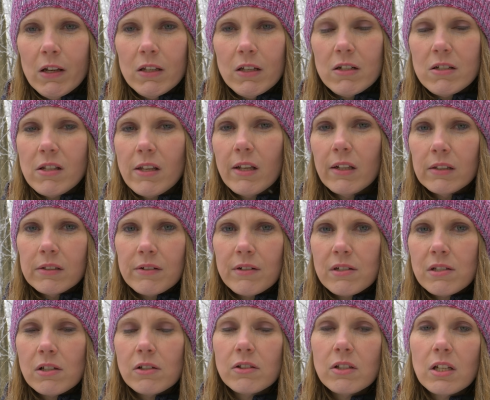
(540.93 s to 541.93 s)
You're seeing the
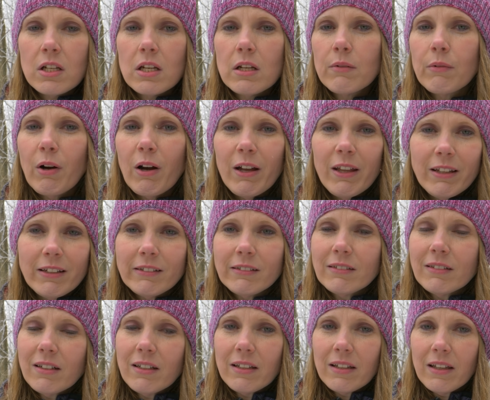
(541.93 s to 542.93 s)
results that you want
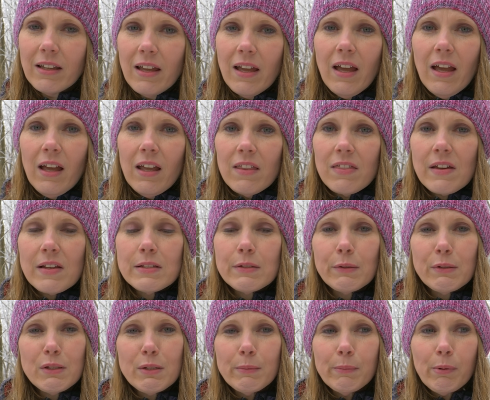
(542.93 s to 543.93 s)
and that's
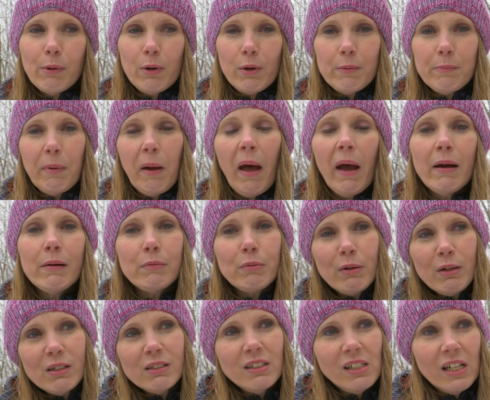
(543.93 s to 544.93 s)
what's important. But I
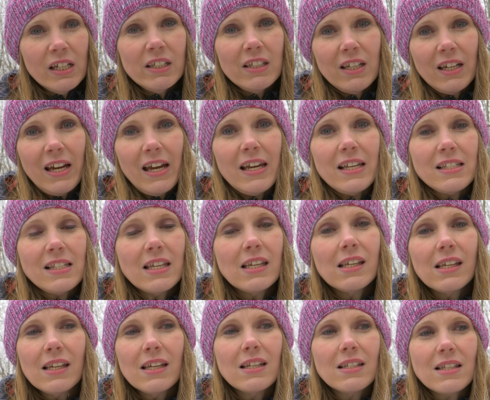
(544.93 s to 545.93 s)
will tell you guys, he
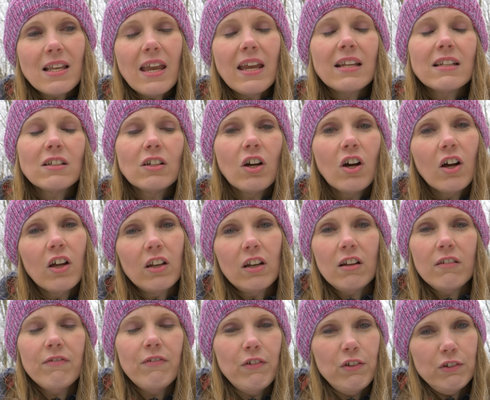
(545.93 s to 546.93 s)
eats a ton
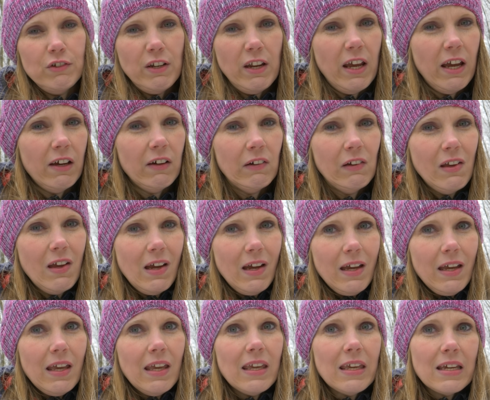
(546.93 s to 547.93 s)
of food now.
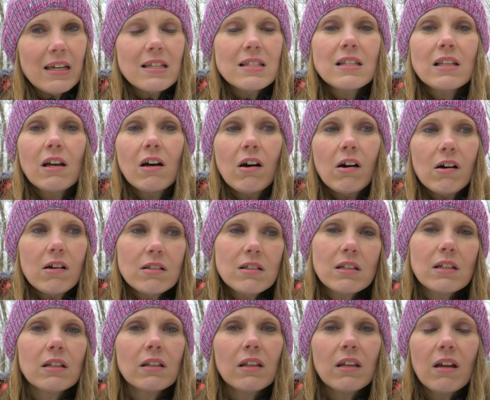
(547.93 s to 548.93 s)
Yeah. He is
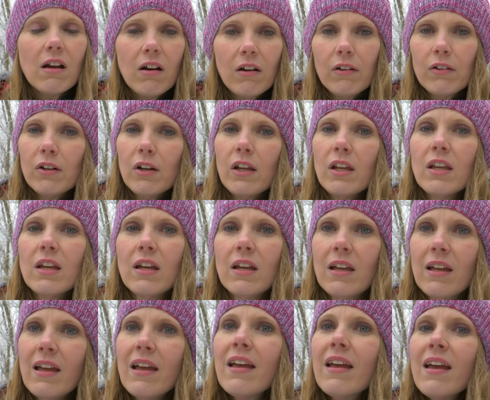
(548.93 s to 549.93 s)
constantly hungry
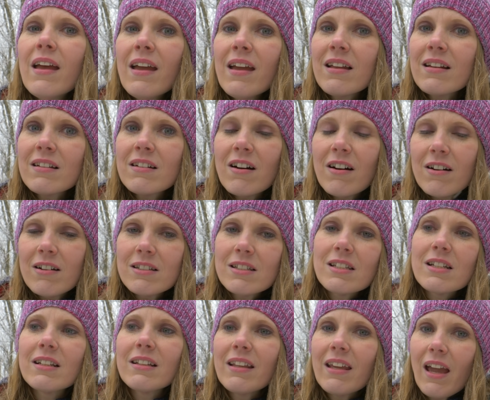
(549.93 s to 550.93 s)
and
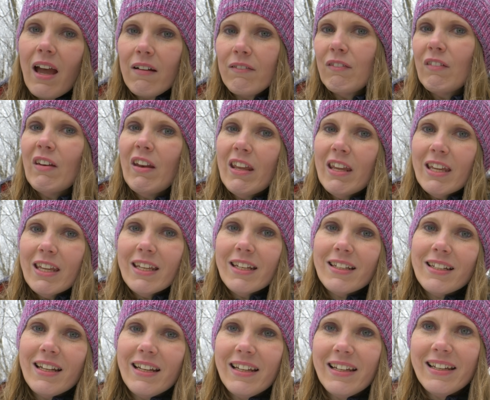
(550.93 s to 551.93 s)
constantly having to eat.